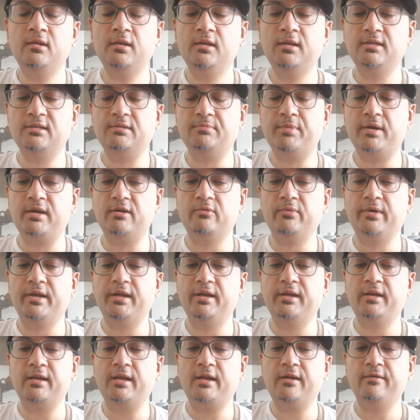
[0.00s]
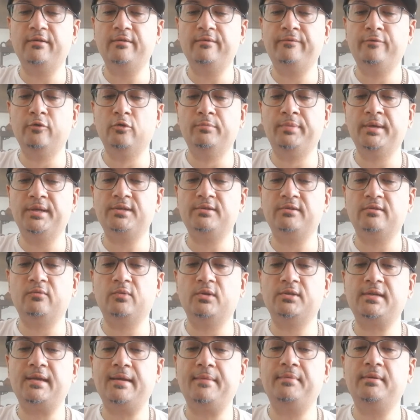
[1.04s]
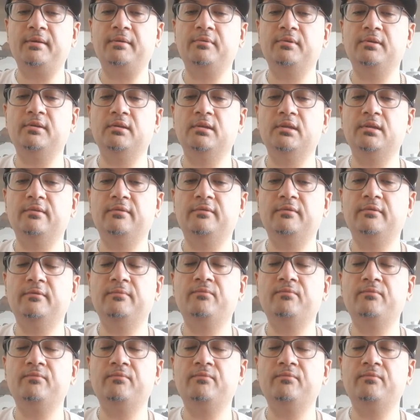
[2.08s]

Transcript: it's a better way to get a full picture of what's happening with the leaf.